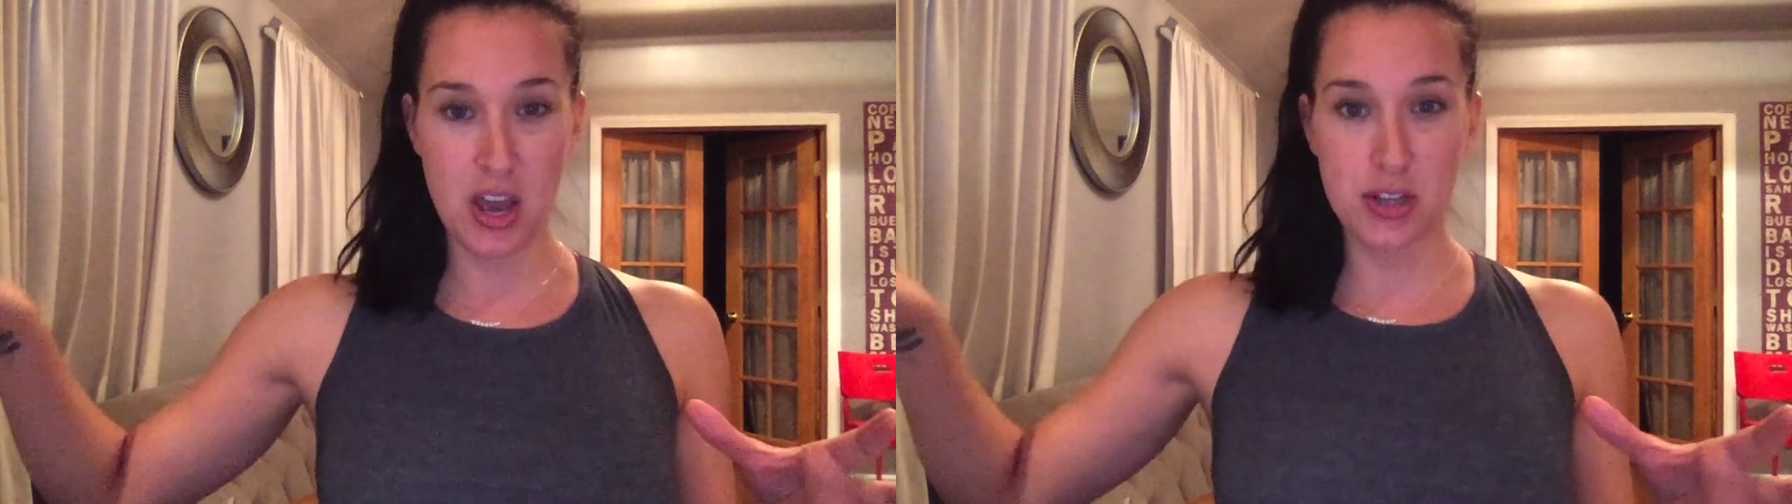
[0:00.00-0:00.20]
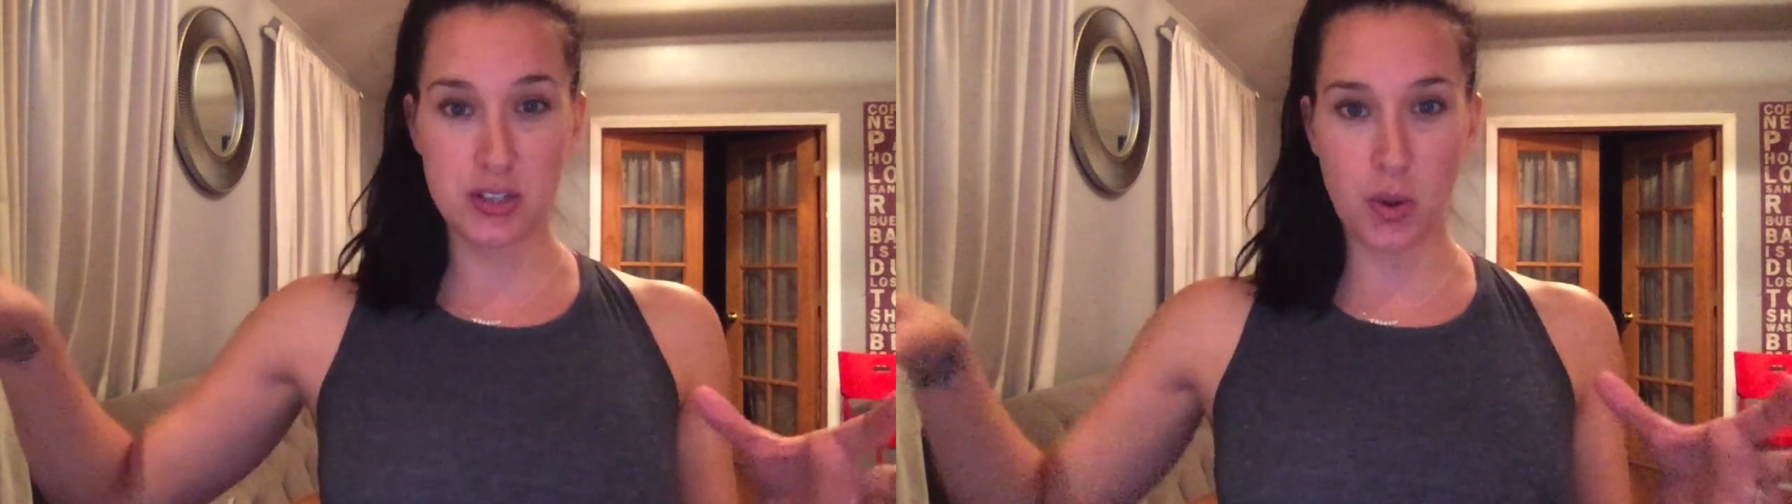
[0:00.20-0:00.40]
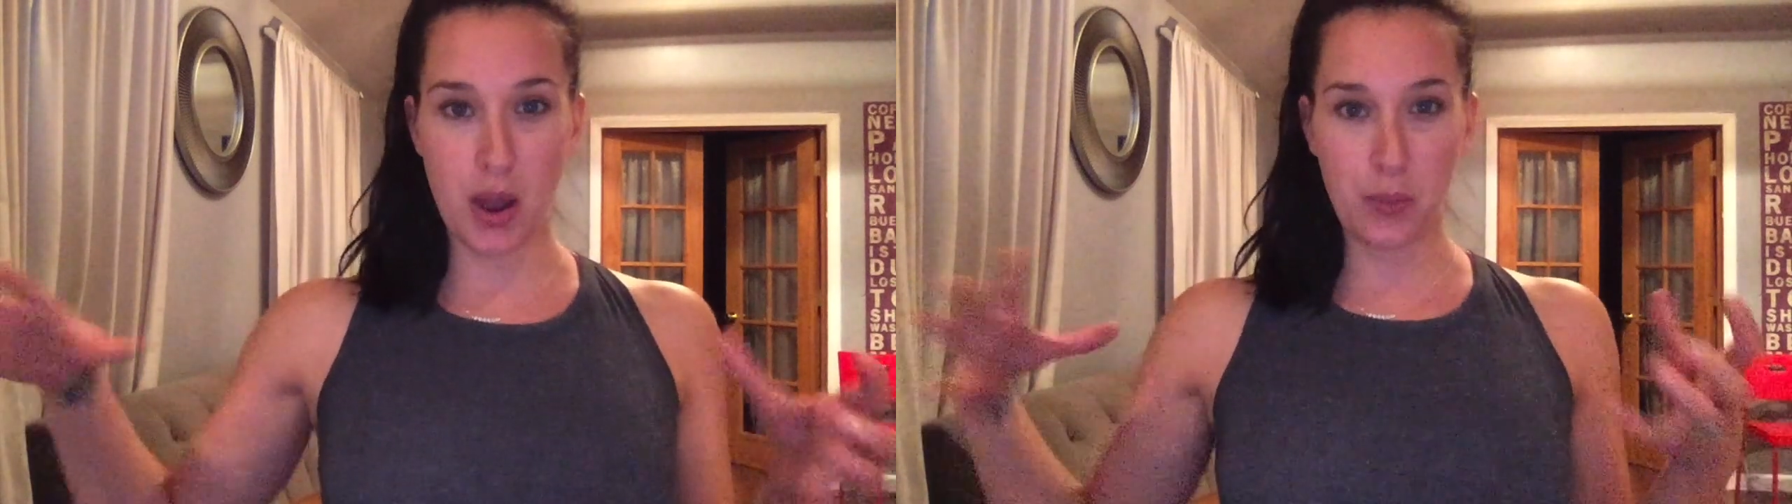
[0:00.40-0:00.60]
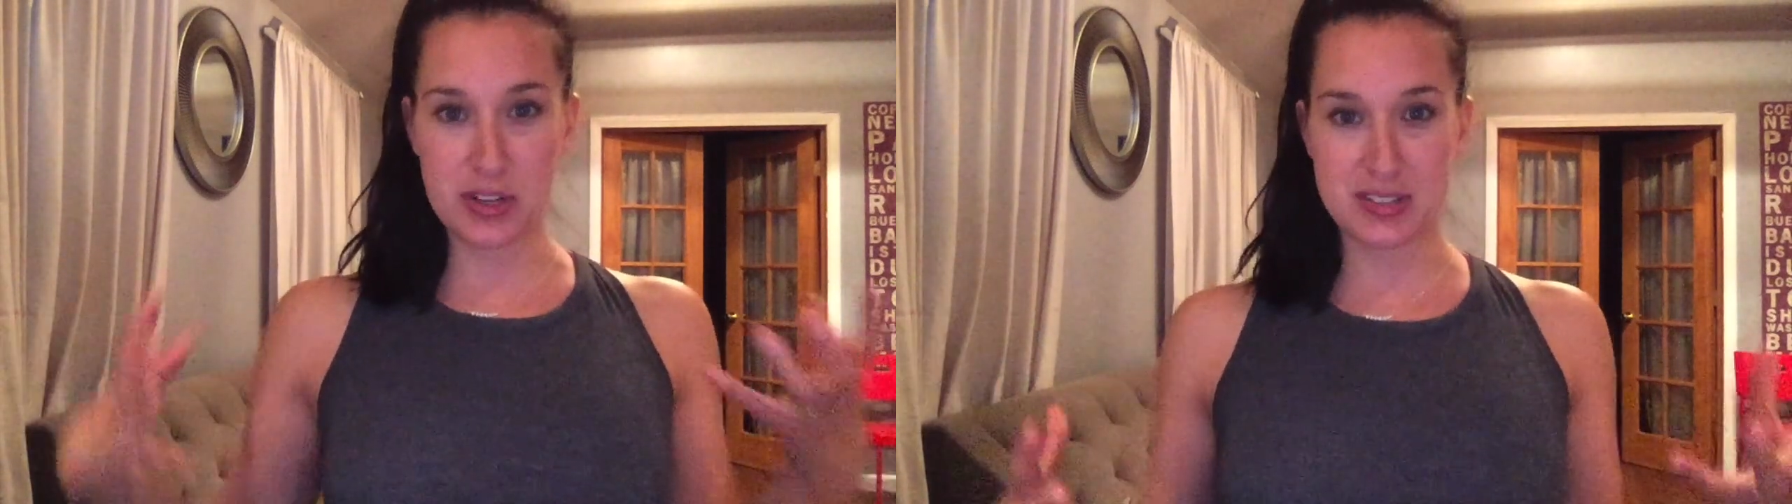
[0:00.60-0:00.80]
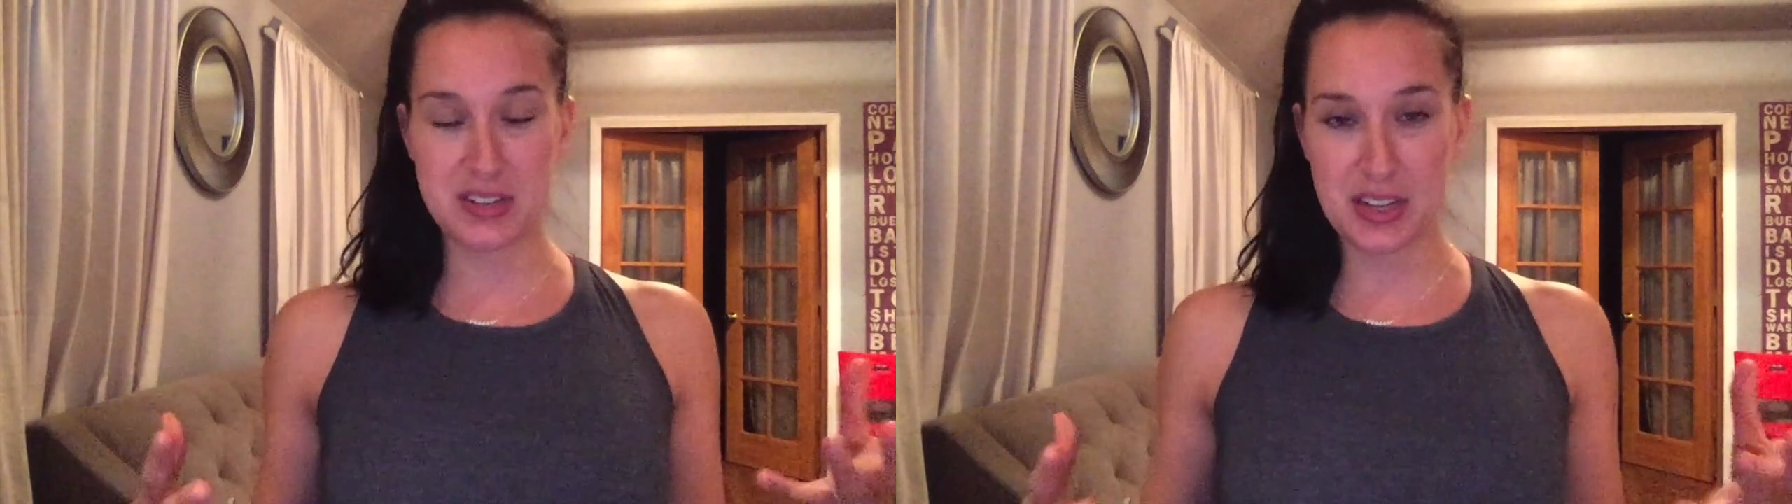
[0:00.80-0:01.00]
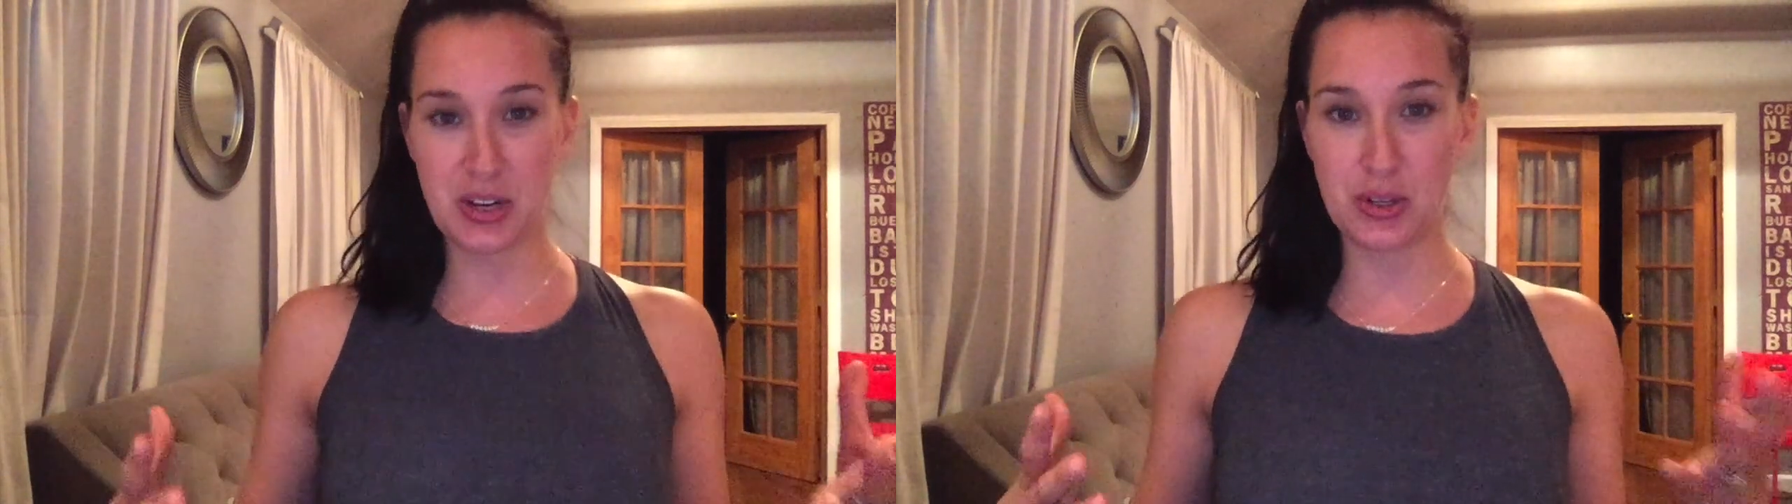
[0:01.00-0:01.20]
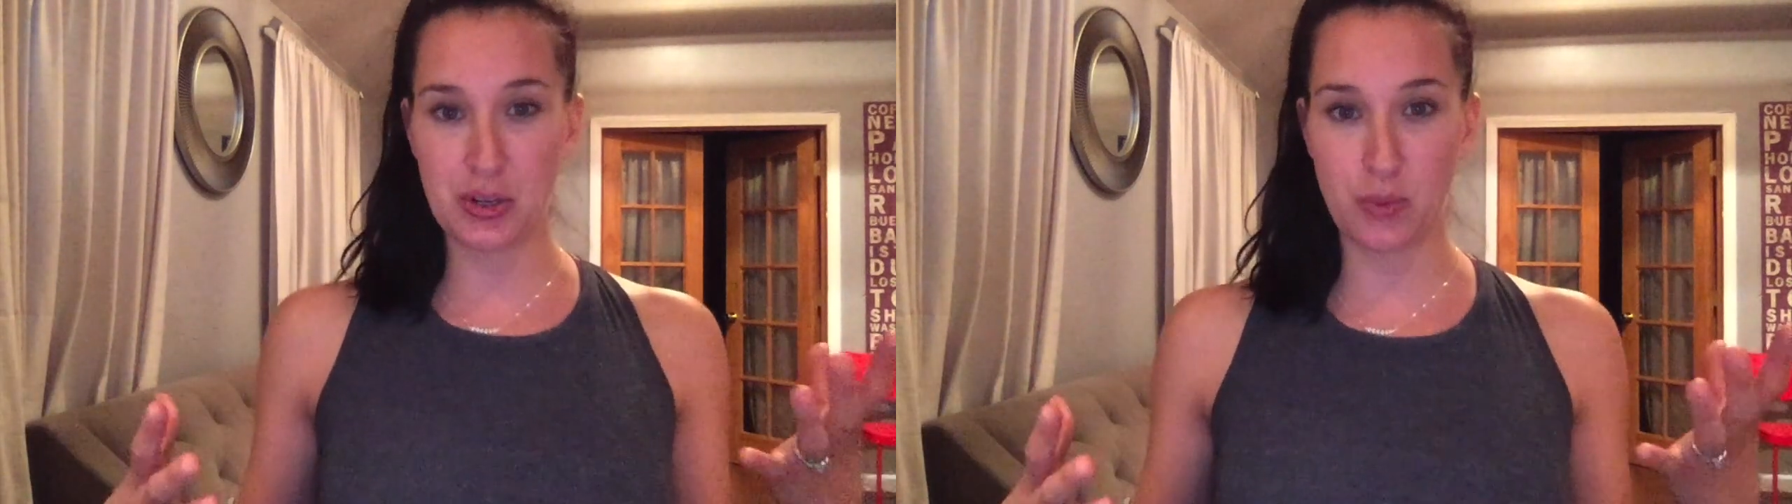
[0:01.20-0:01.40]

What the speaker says: So we're sitting here,